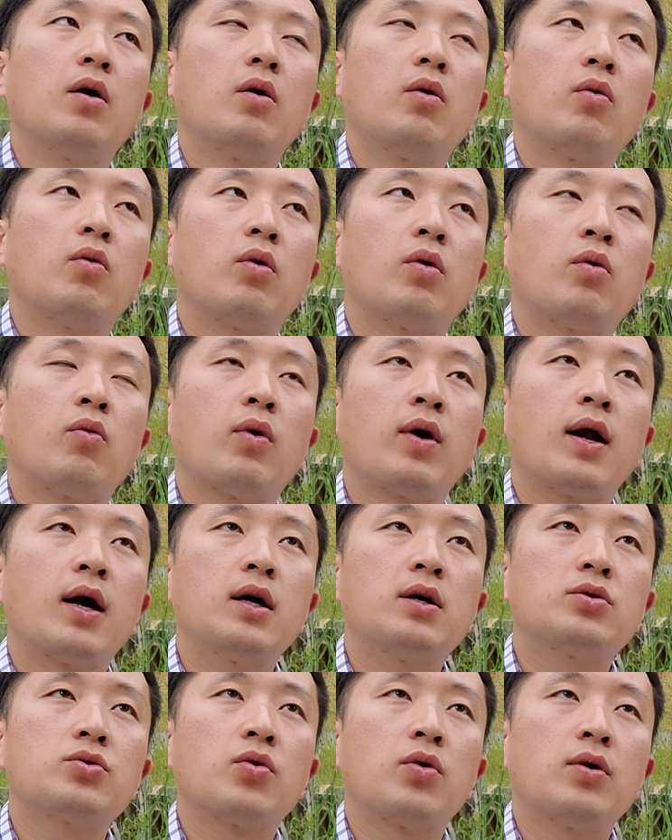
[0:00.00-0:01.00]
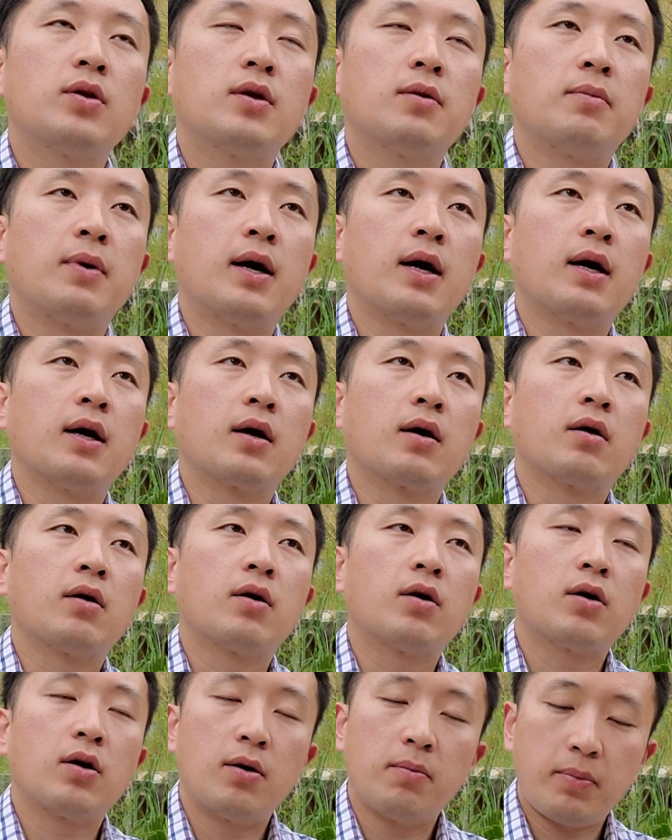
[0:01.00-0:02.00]
When I joined my
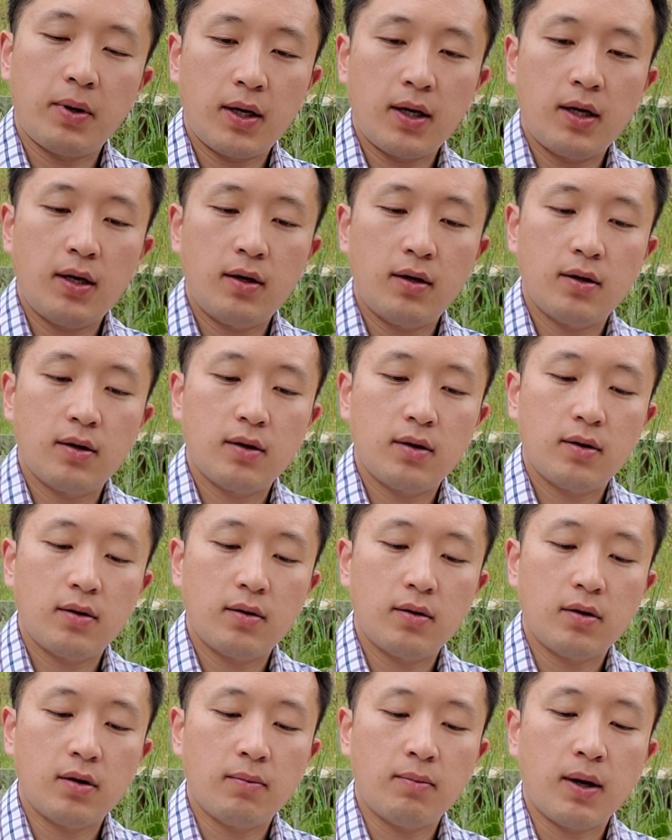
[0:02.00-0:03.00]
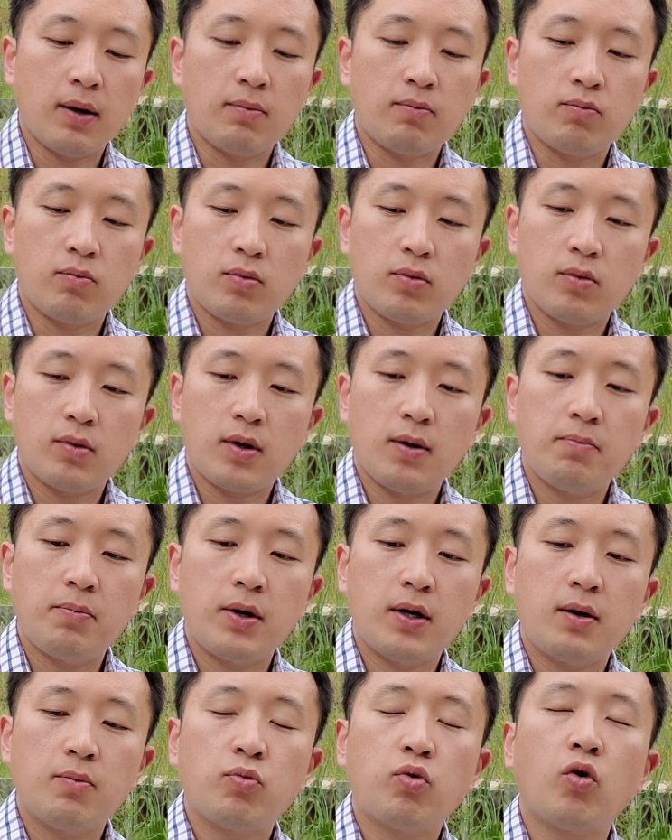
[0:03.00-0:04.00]
current company, my
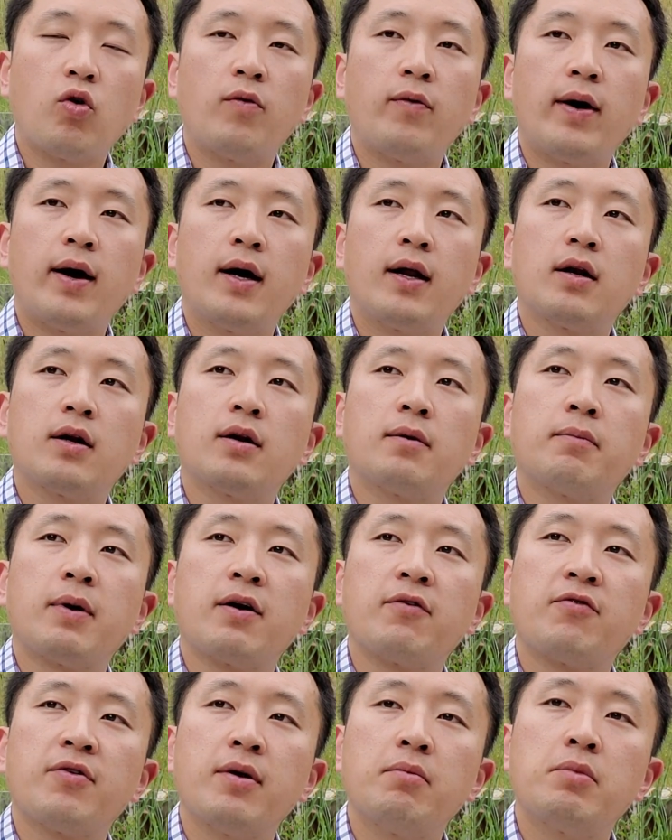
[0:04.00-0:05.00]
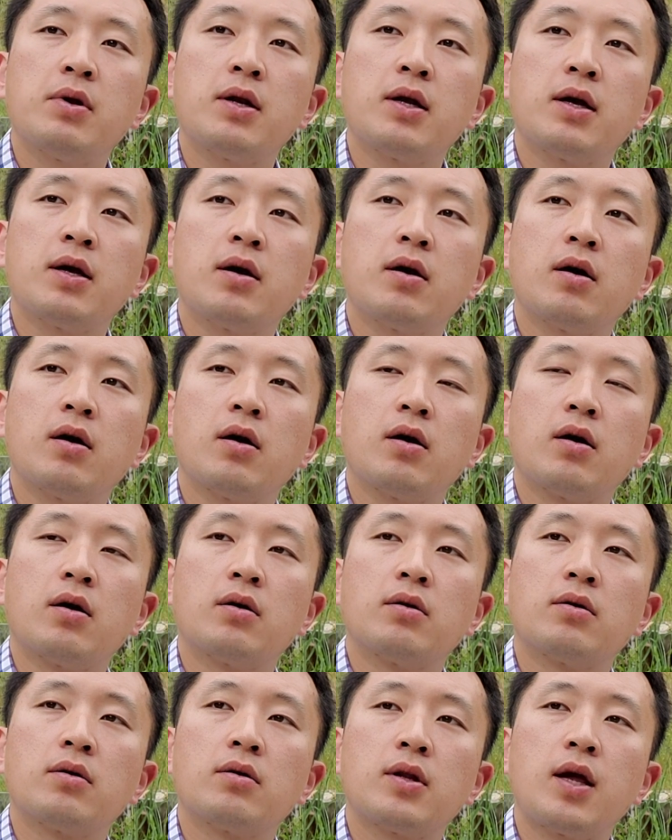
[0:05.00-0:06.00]
company provided my family
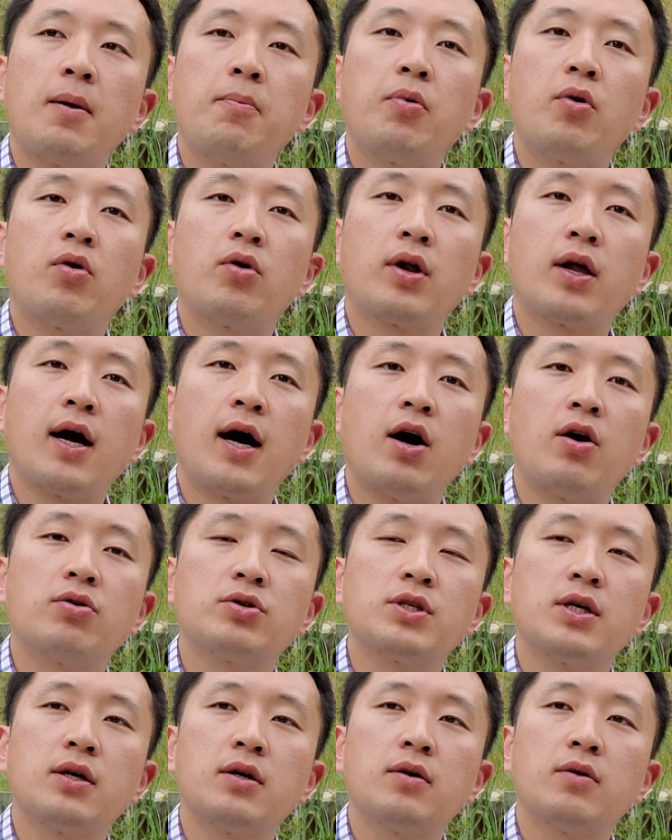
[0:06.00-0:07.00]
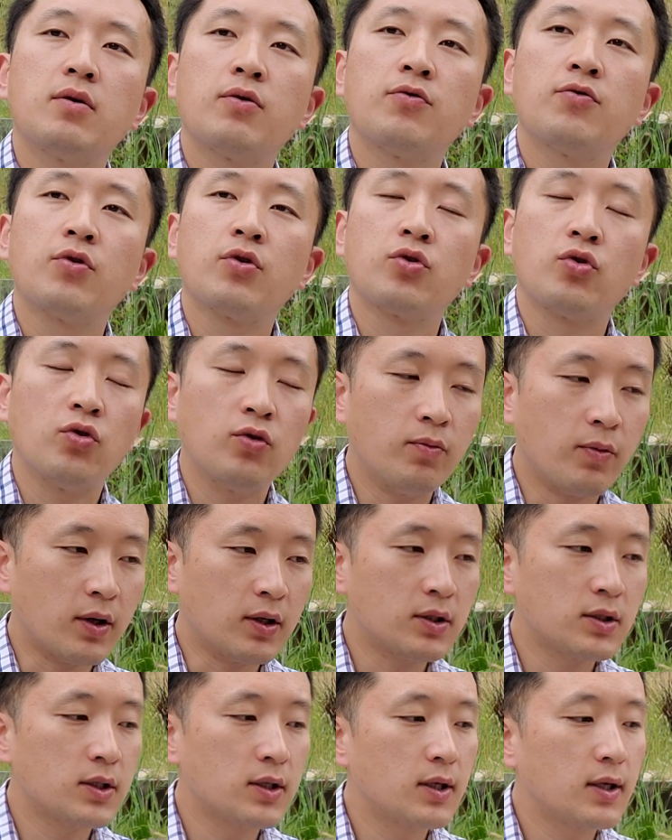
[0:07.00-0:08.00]
temporary housing for 2
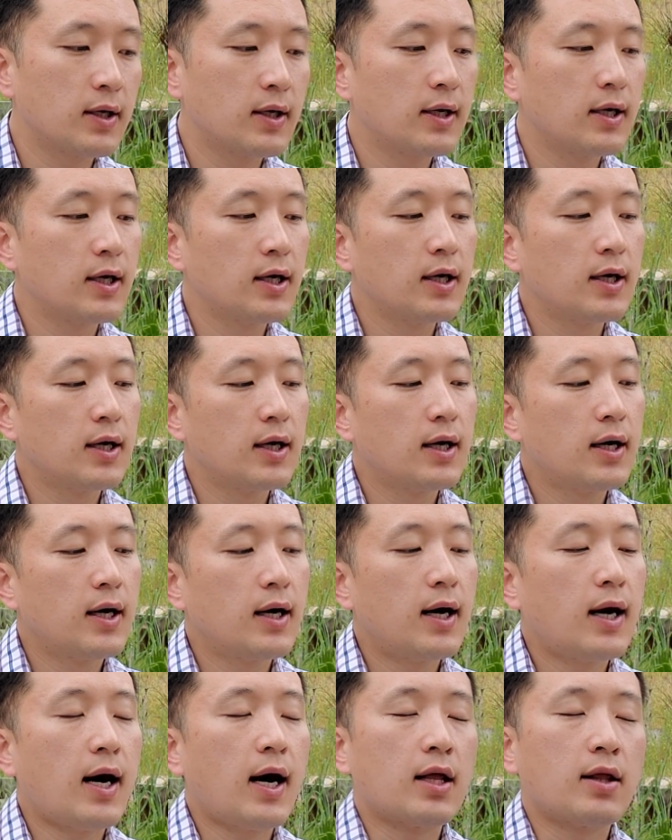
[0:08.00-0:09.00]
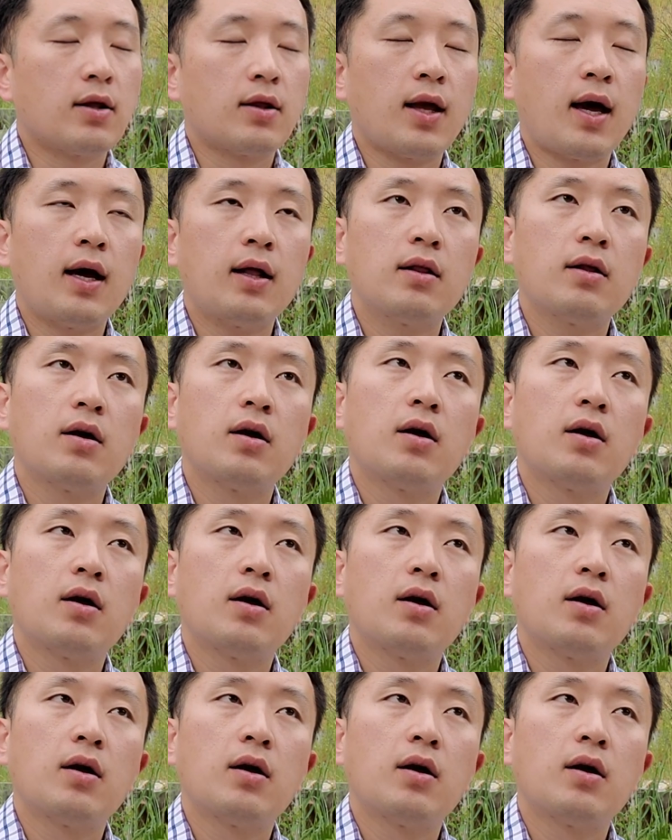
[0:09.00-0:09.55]
months, and that